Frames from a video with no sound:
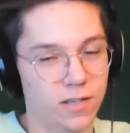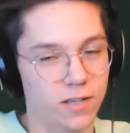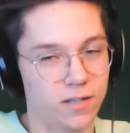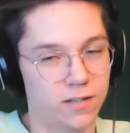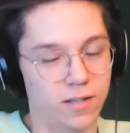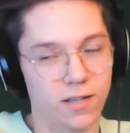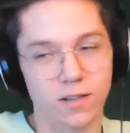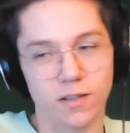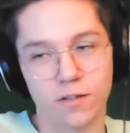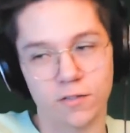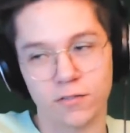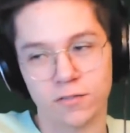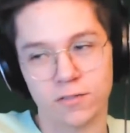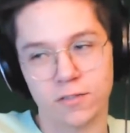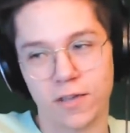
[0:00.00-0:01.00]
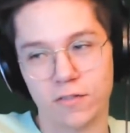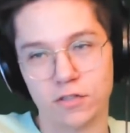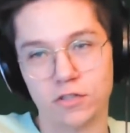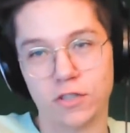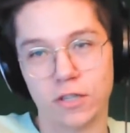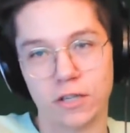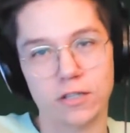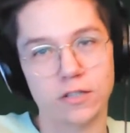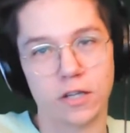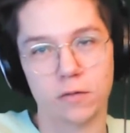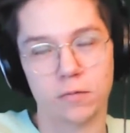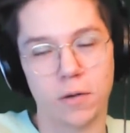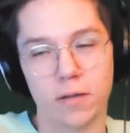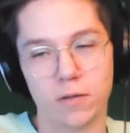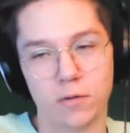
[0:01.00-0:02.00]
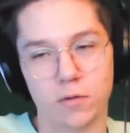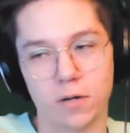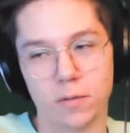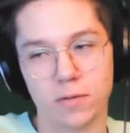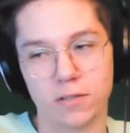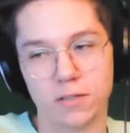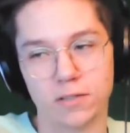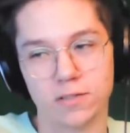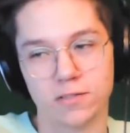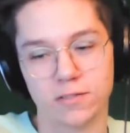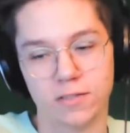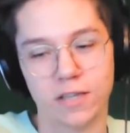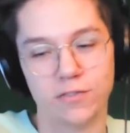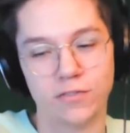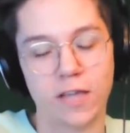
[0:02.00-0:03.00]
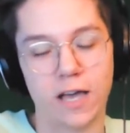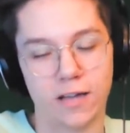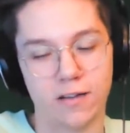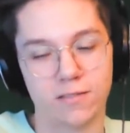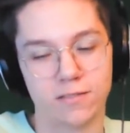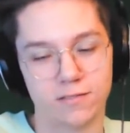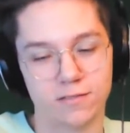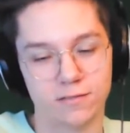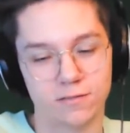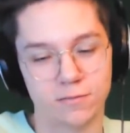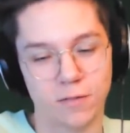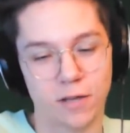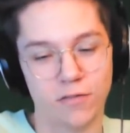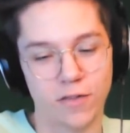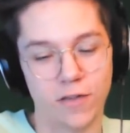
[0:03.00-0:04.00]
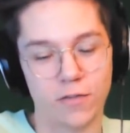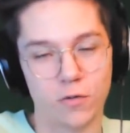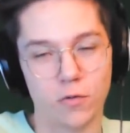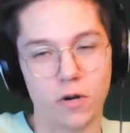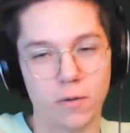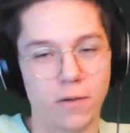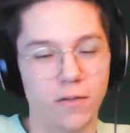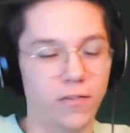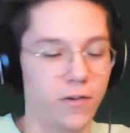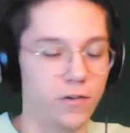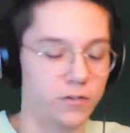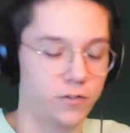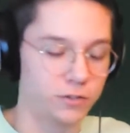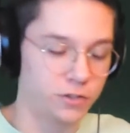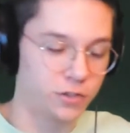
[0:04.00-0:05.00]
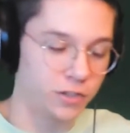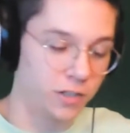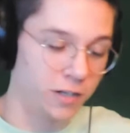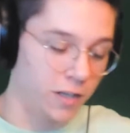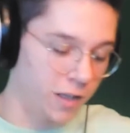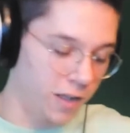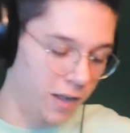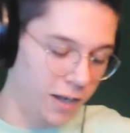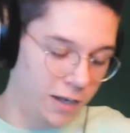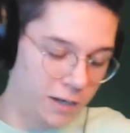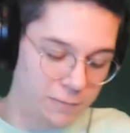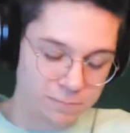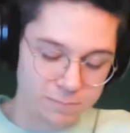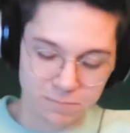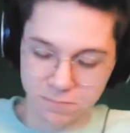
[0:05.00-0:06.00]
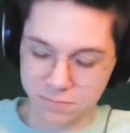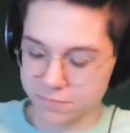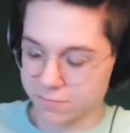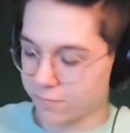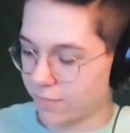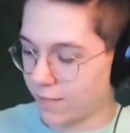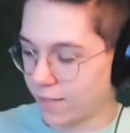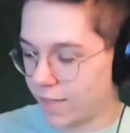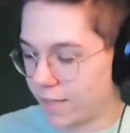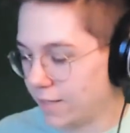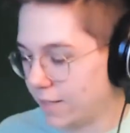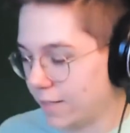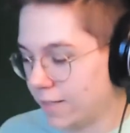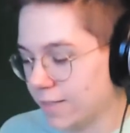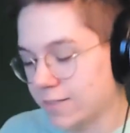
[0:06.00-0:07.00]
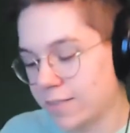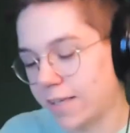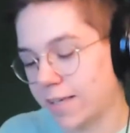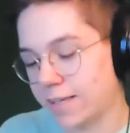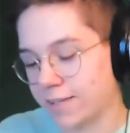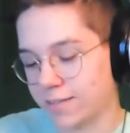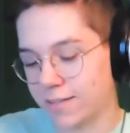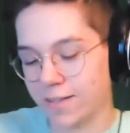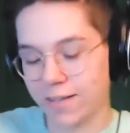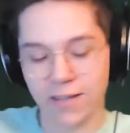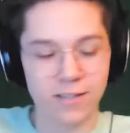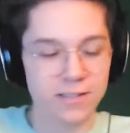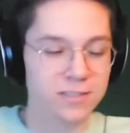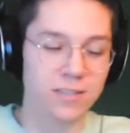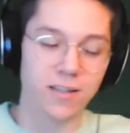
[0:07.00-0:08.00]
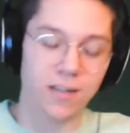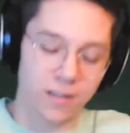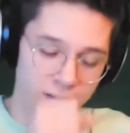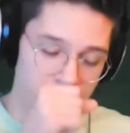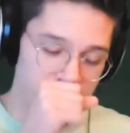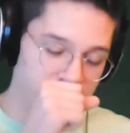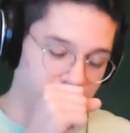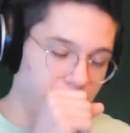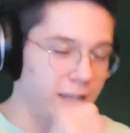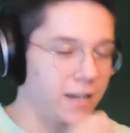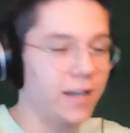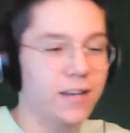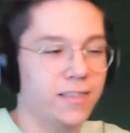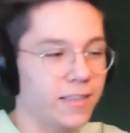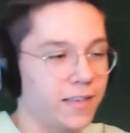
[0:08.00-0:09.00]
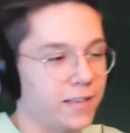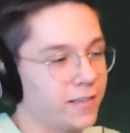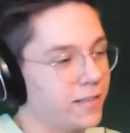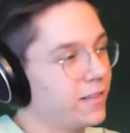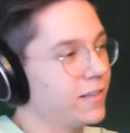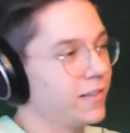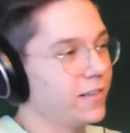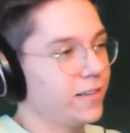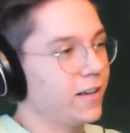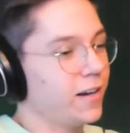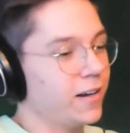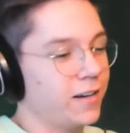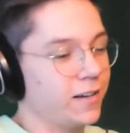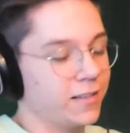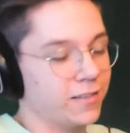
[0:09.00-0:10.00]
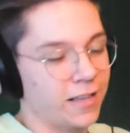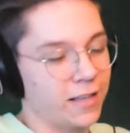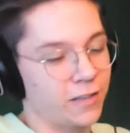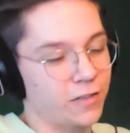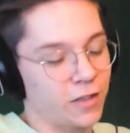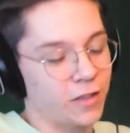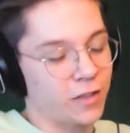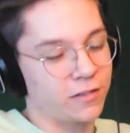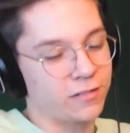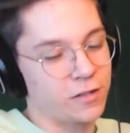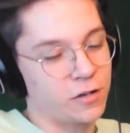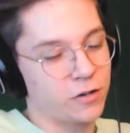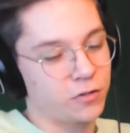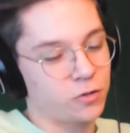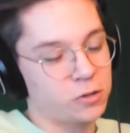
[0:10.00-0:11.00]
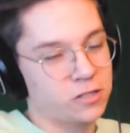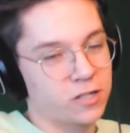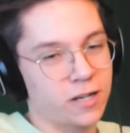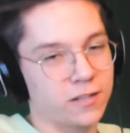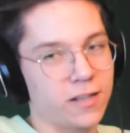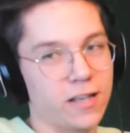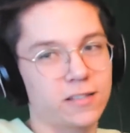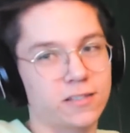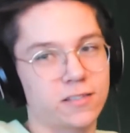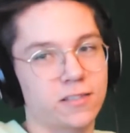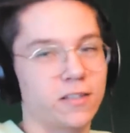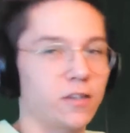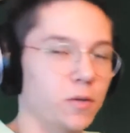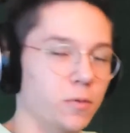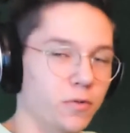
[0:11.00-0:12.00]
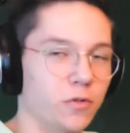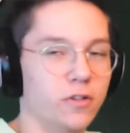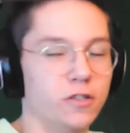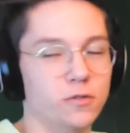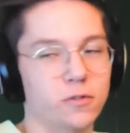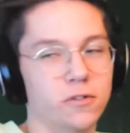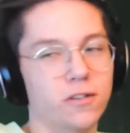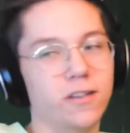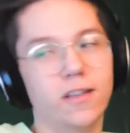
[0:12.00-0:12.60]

Yeah, I love Savage. He's like probably one of my he's if not my favorite, one of my favorites for sure. Um, he did this like Sunday night thing, that year of TwitchCon the year before this one,